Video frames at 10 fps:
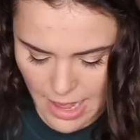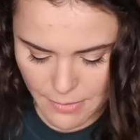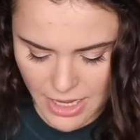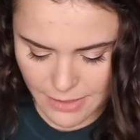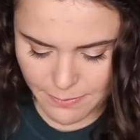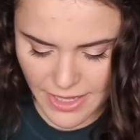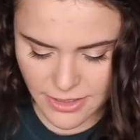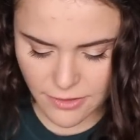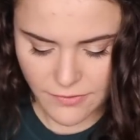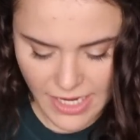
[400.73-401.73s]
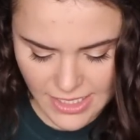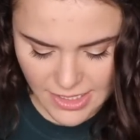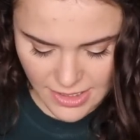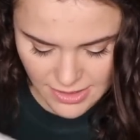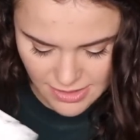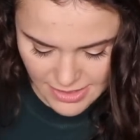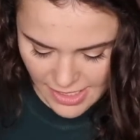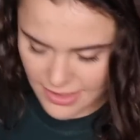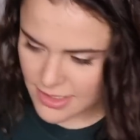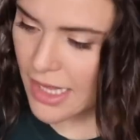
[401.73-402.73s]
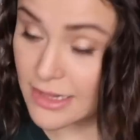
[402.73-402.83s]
Emma in Pennsylvania sent a